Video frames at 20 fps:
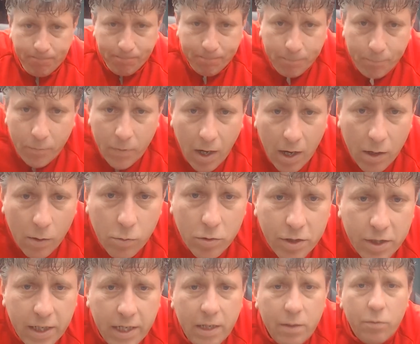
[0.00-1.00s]
I will
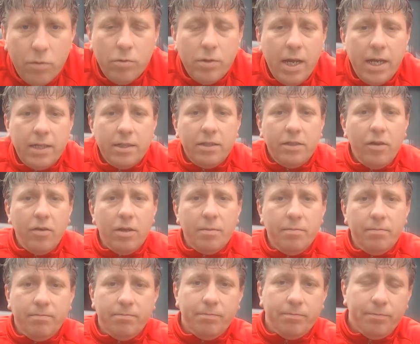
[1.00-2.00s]
see you all next time.
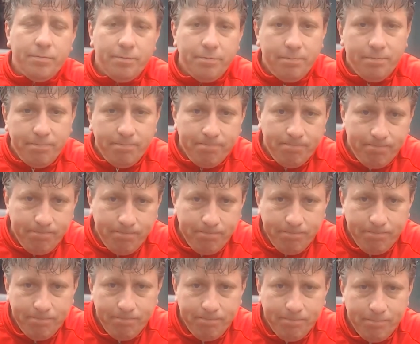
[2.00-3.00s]

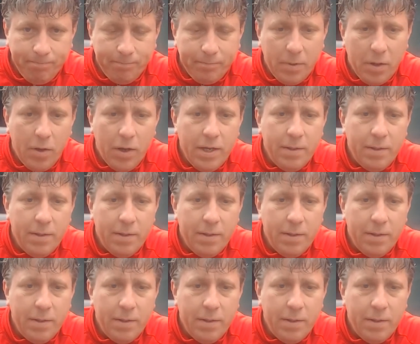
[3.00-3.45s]
Bye.